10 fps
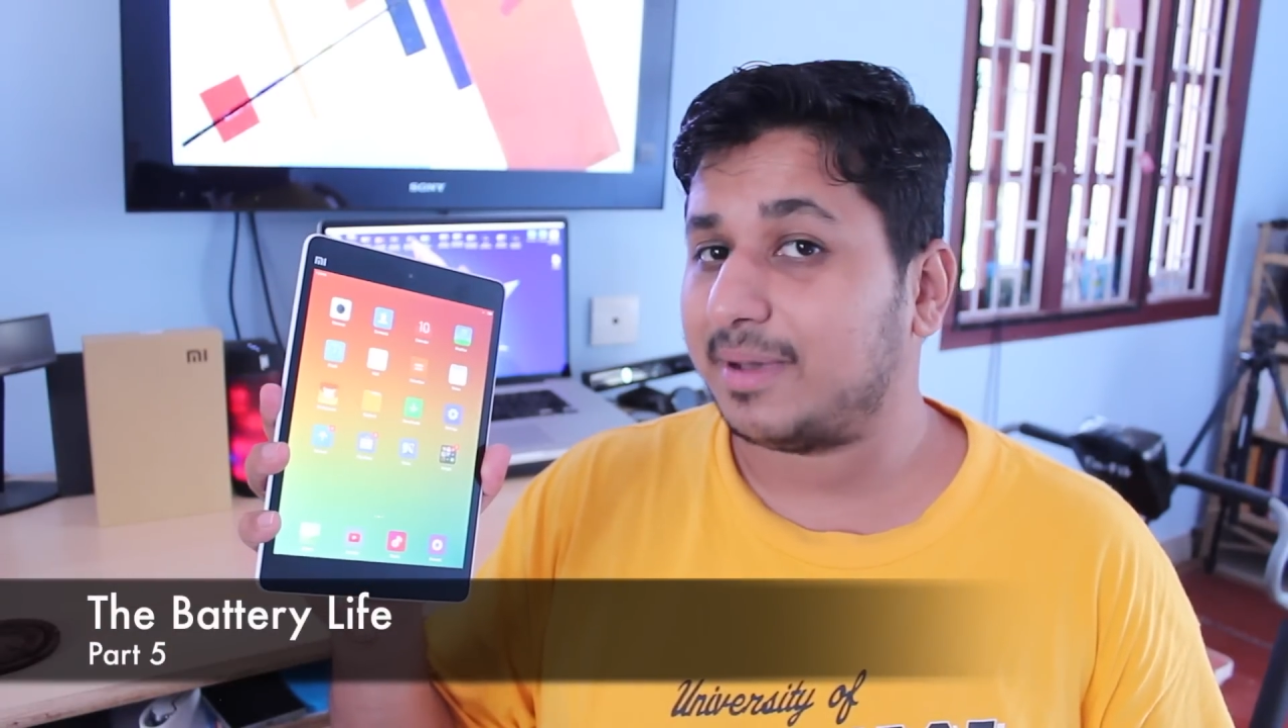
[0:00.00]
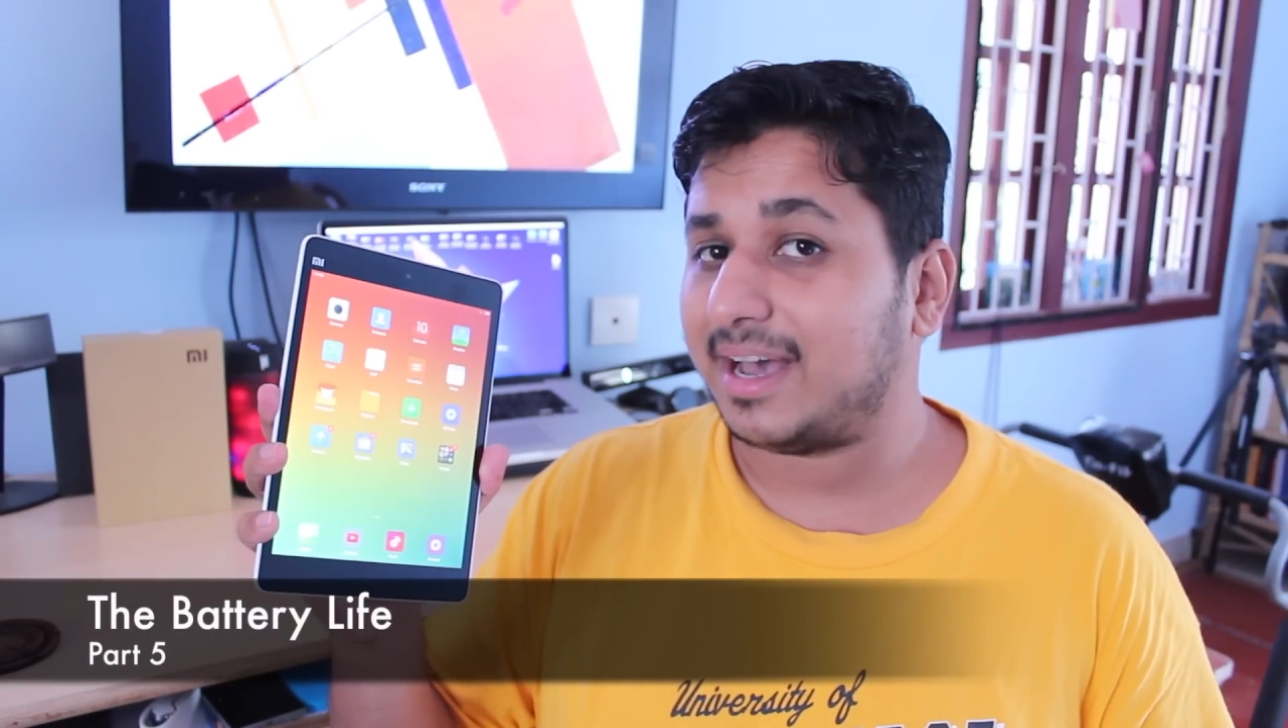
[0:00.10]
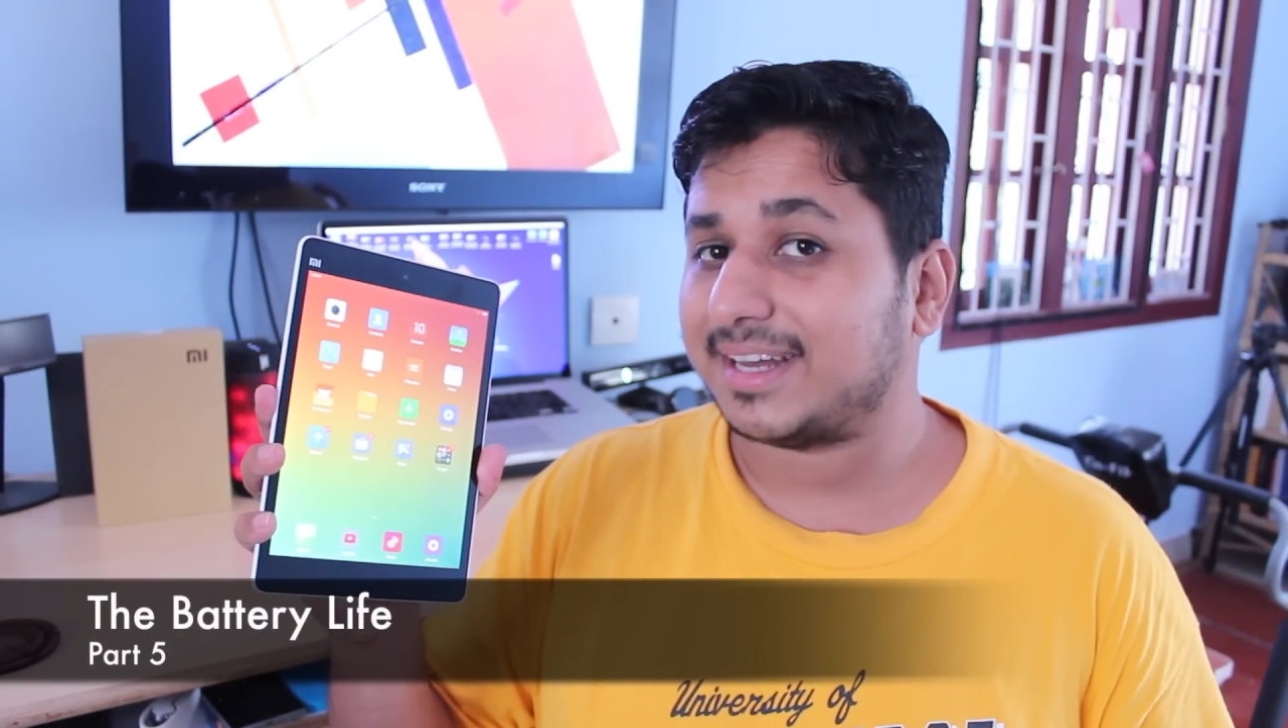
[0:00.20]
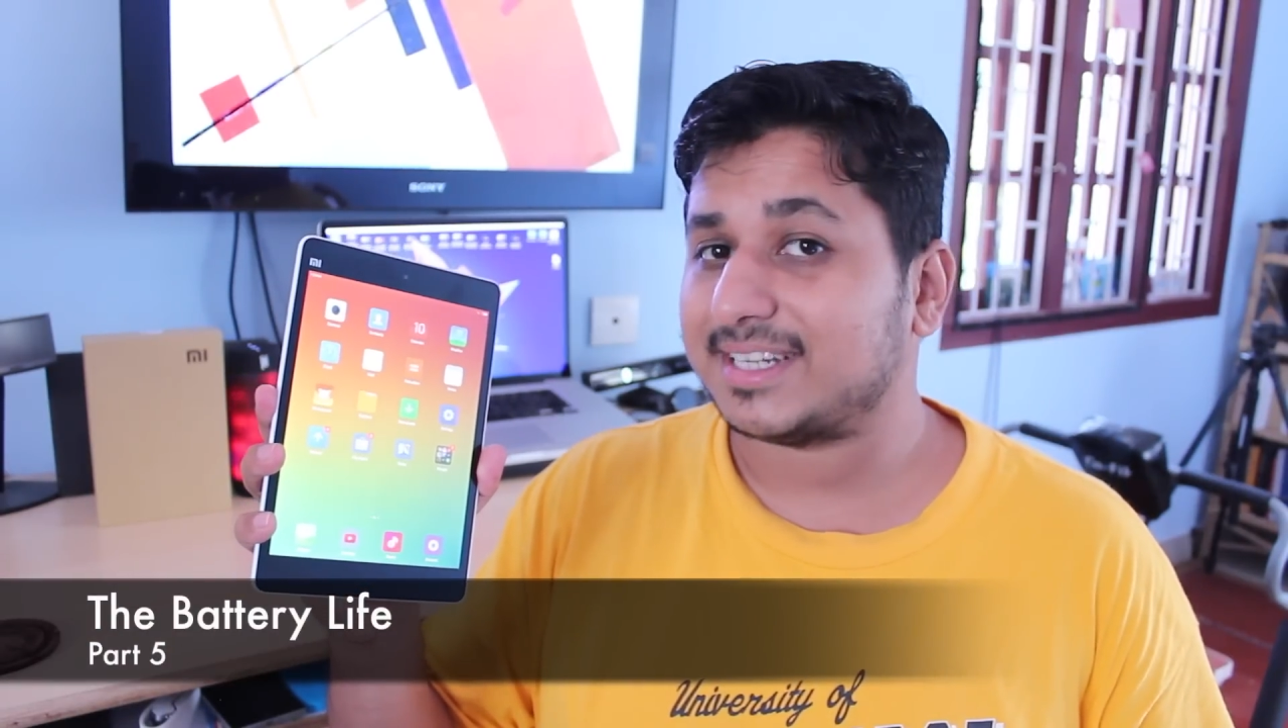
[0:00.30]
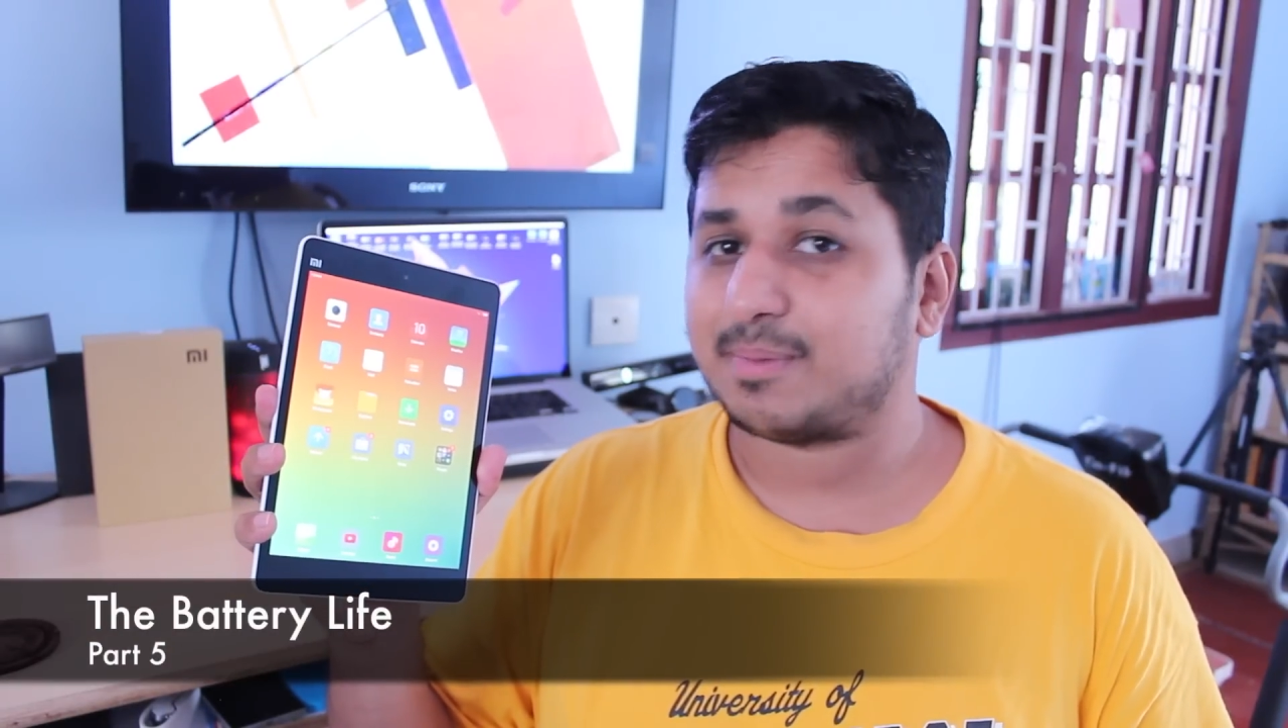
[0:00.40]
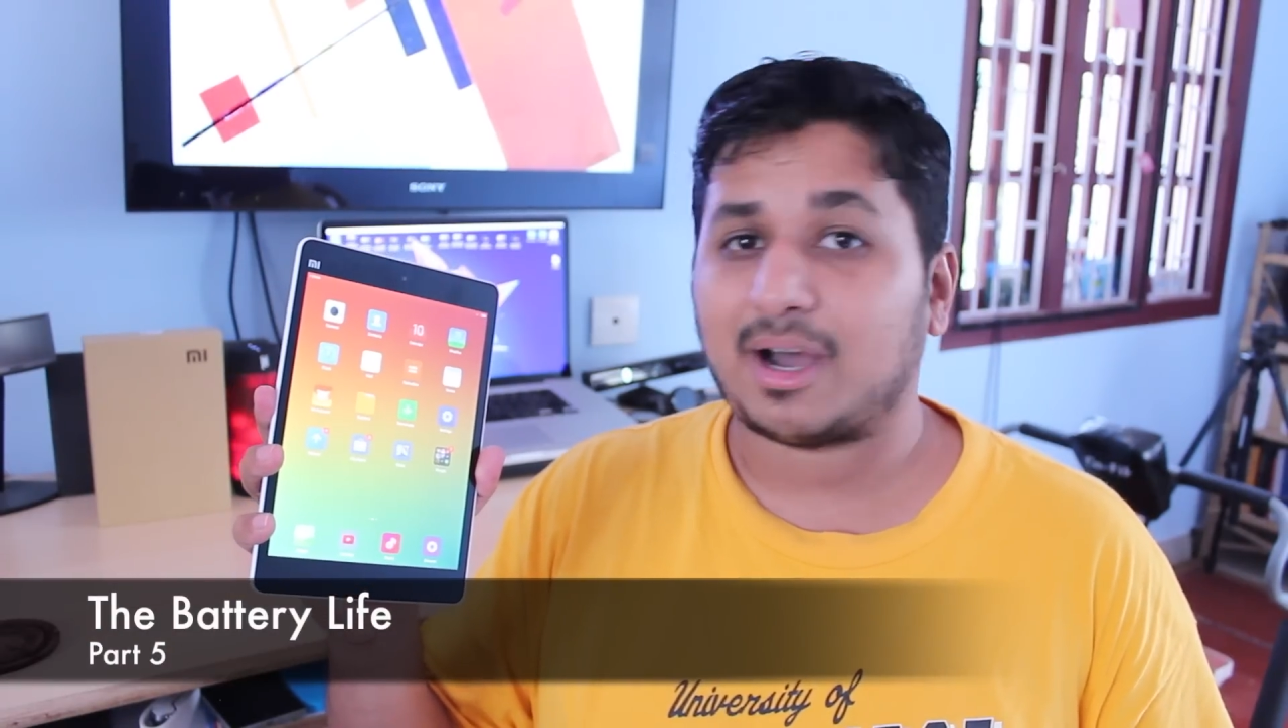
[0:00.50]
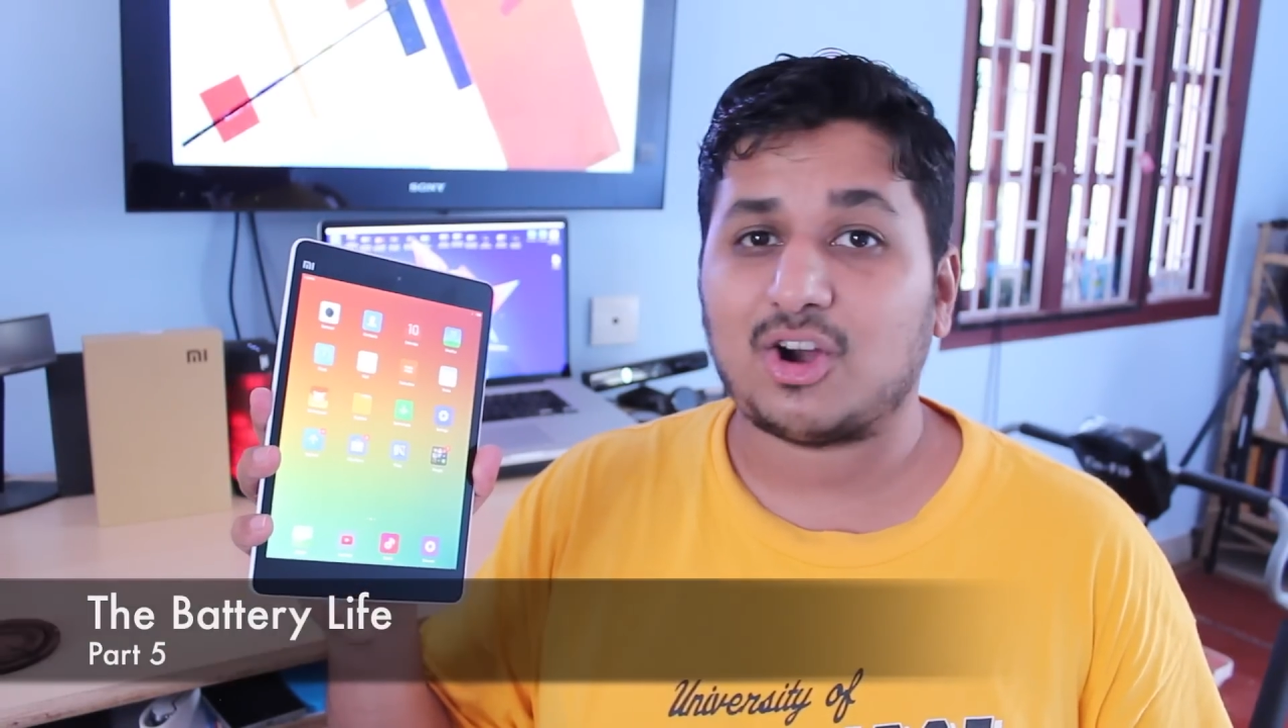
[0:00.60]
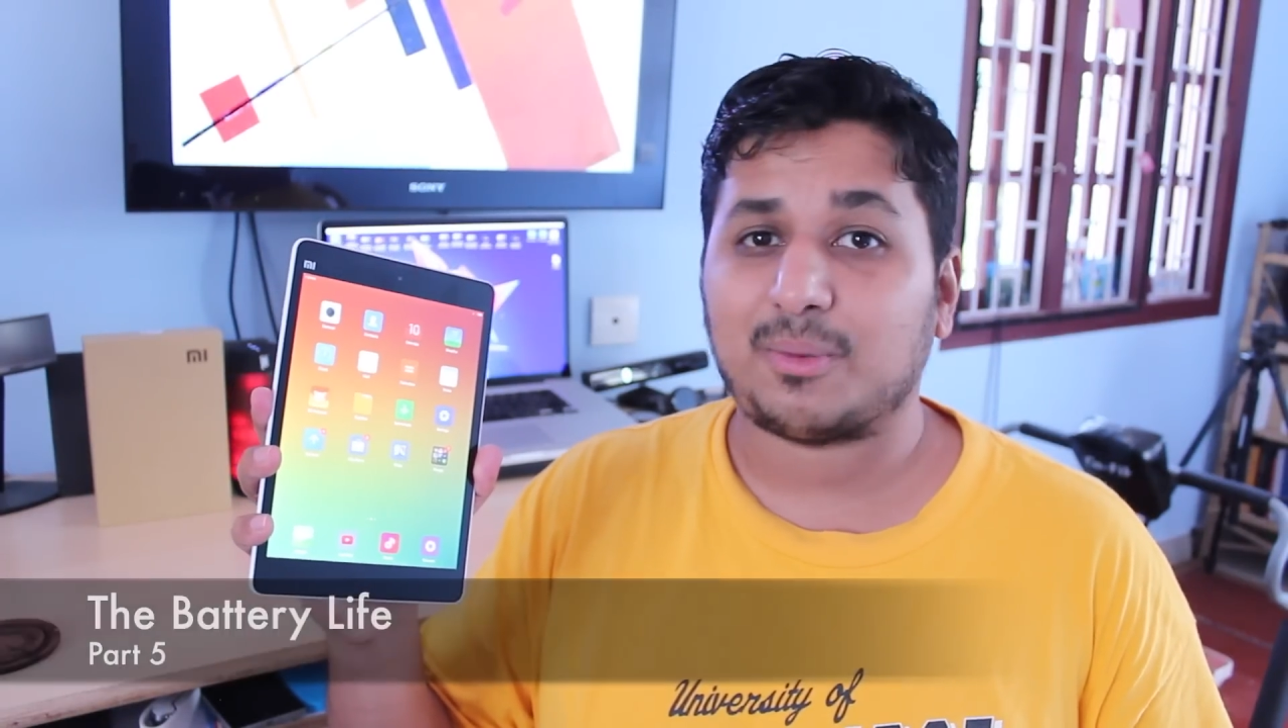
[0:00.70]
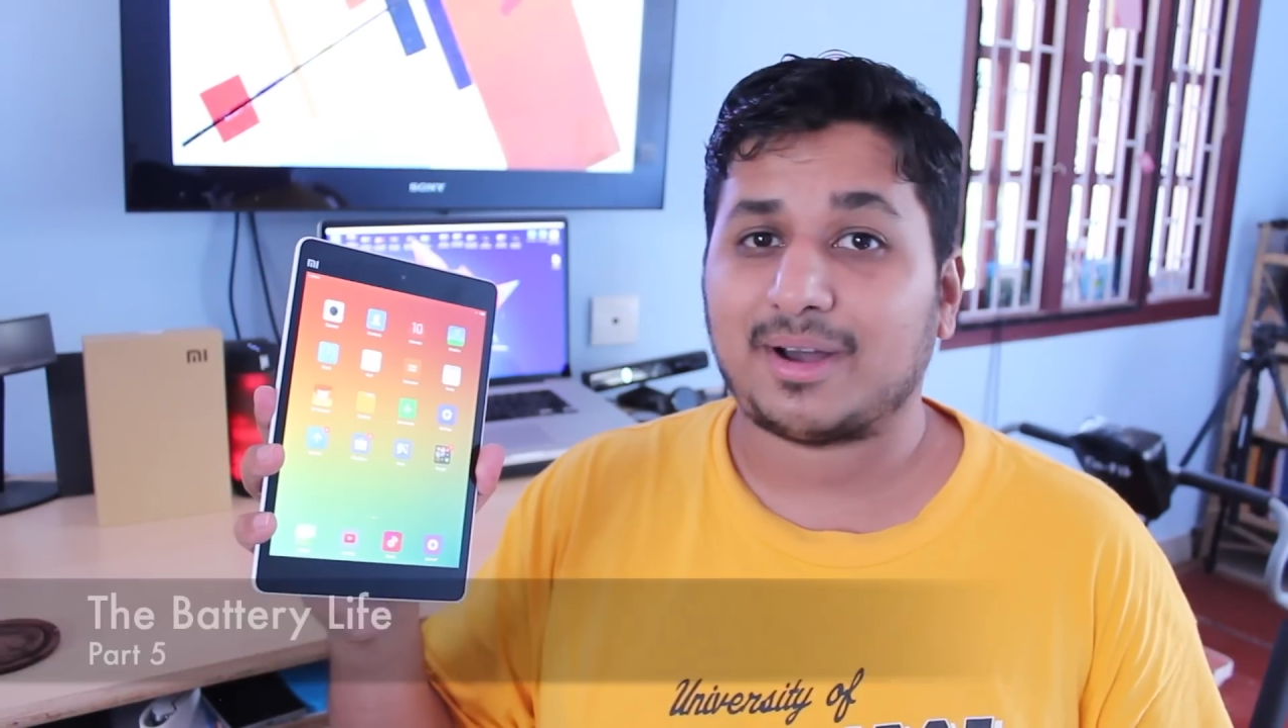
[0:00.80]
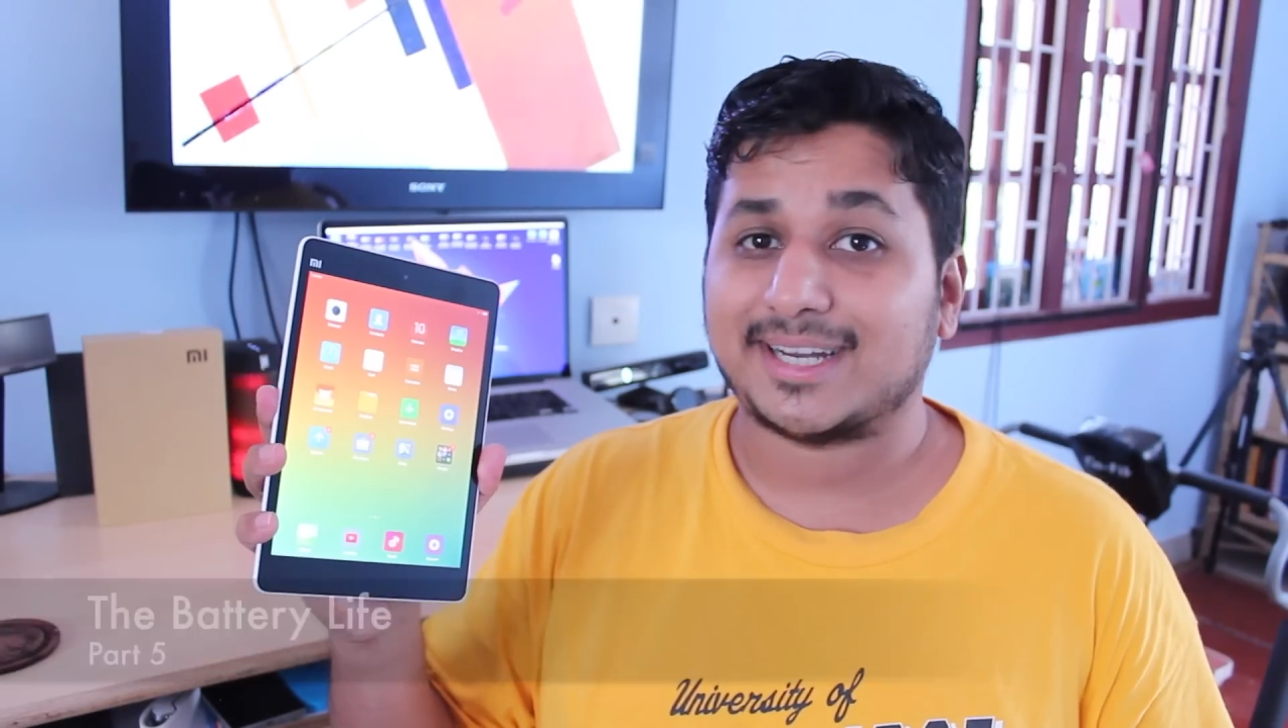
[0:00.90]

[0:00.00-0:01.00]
Pad is powered